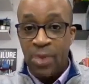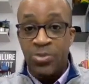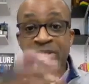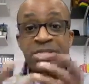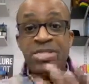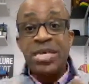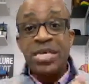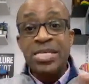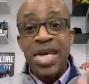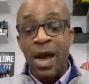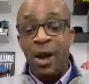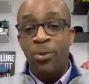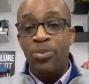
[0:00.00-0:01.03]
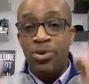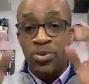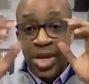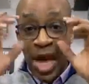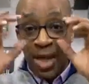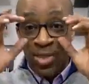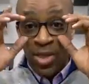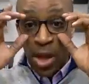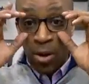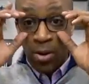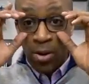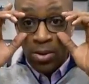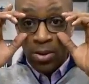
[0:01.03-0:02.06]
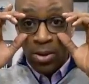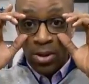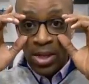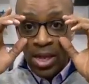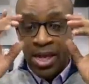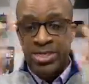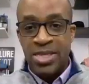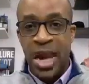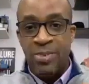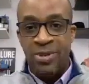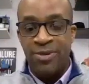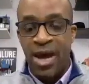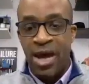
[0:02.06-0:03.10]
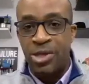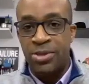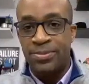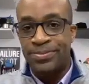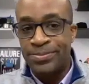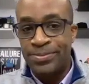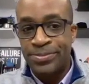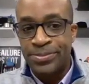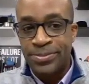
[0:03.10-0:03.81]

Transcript: and we seek to help you get there in a timely fashion.